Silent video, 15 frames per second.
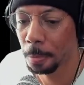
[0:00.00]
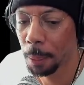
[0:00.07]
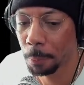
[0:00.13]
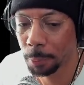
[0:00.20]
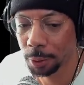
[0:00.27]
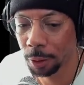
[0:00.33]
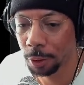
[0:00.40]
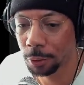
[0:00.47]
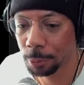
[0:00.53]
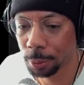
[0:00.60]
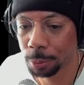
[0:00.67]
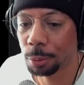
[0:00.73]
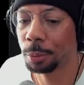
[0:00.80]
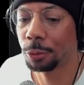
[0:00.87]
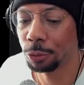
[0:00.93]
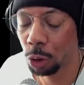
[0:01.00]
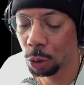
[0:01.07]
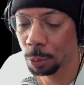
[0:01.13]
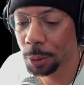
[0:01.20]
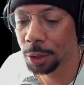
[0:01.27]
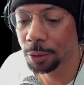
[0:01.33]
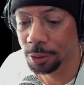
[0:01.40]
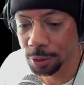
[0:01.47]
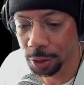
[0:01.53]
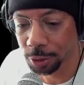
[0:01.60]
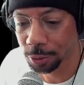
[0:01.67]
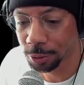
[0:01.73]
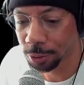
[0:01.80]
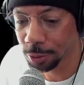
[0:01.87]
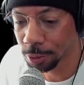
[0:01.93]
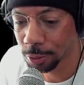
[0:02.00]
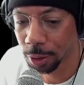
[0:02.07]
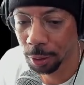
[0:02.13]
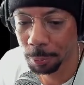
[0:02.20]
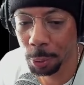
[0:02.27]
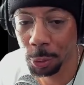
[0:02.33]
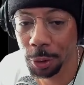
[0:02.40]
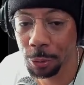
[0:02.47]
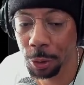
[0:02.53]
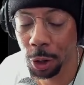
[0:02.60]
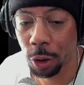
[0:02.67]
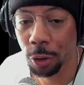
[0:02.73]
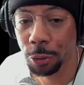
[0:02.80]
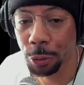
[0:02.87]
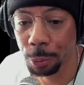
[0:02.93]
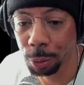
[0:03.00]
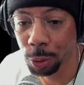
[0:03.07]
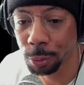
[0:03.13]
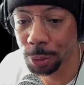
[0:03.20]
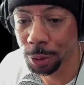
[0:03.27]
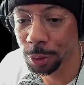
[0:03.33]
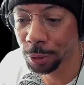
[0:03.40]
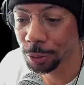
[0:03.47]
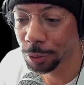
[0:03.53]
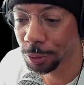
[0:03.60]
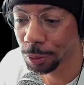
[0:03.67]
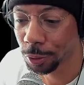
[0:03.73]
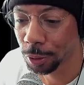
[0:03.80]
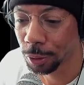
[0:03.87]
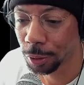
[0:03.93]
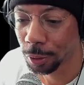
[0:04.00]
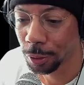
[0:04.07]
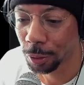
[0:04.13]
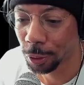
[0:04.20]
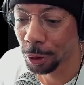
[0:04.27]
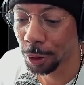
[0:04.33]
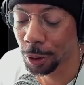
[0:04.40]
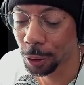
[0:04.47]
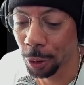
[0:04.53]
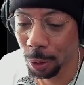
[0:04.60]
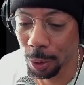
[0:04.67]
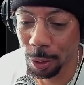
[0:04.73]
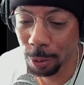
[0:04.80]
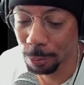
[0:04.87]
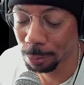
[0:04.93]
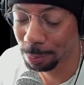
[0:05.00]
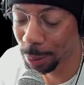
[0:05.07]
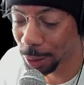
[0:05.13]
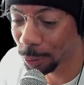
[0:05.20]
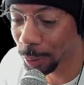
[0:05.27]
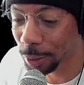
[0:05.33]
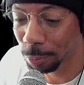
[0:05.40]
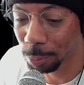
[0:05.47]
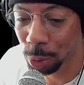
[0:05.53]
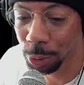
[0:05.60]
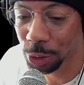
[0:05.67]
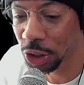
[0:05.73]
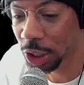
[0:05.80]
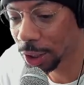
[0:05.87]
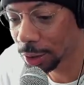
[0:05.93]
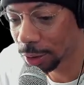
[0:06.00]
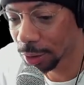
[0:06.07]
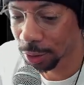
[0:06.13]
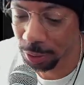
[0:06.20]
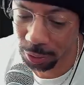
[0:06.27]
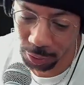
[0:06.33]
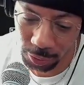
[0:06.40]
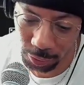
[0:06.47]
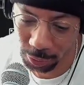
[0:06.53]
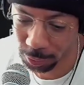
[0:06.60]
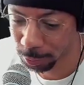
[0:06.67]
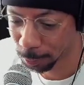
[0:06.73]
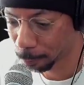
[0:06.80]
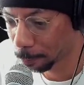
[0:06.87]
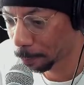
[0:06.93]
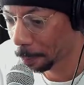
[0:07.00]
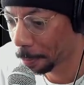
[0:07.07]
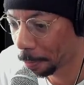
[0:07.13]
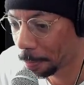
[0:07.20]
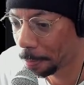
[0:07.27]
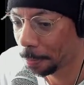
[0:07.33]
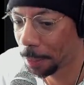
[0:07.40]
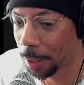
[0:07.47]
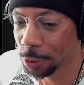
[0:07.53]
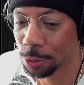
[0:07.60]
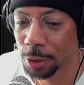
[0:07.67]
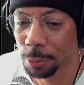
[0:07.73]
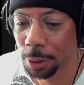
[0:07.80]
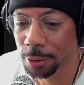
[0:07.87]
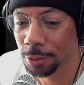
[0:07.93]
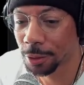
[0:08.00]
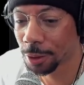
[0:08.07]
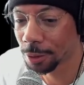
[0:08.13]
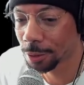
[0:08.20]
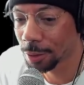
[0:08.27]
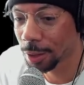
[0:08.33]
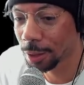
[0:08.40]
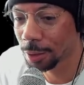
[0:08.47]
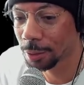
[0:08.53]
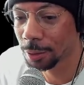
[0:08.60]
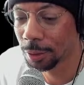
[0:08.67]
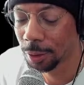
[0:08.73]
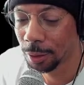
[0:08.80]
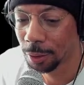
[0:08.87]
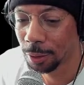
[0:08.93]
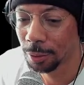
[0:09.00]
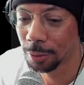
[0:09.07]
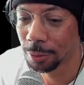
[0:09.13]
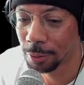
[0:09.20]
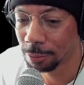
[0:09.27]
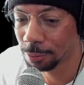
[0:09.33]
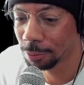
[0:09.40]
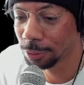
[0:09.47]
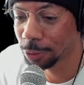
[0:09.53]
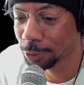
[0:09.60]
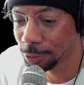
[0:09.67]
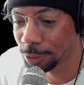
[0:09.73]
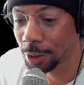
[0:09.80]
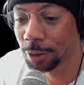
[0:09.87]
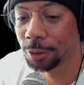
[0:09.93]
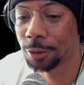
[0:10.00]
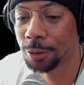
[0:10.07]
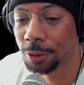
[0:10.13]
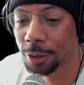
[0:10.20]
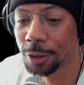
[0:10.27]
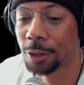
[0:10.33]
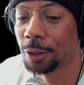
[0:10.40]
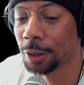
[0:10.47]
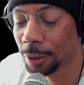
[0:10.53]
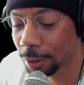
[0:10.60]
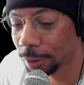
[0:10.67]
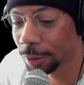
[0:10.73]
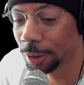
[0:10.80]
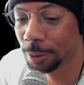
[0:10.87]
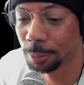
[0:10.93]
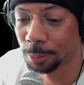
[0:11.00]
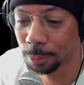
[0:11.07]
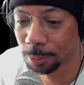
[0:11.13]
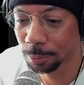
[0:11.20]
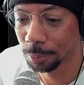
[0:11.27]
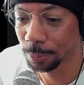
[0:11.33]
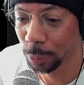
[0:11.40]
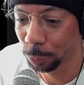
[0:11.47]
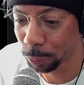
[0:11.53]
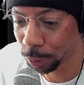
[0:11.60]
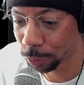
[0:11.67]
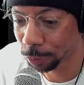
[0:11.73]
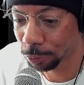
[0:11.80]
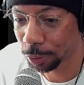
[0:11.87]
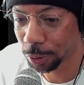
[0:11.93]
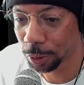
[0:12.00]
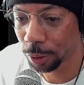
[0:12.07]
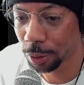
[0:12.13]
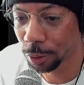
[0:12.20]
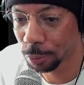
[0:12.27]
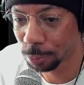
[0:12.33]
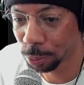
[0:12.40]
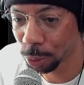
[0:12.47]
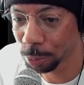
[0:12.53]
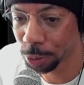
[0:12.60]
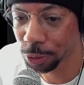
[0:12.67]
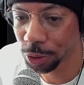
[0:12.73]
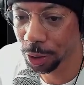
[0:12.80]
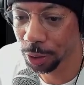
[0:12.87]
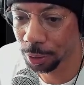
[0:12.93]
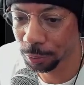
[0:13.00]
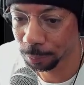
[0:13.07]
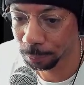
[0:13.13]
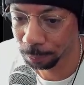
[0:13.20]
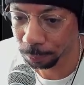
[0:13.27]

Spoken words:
but all the people before me, the Zennials. Remember when they were calling the boomers or calling Bitcoin a boomer chain? That's what they about to start saying to Zennials still on Ethereum. Like, what the fuck? Y'all on a boomer chain?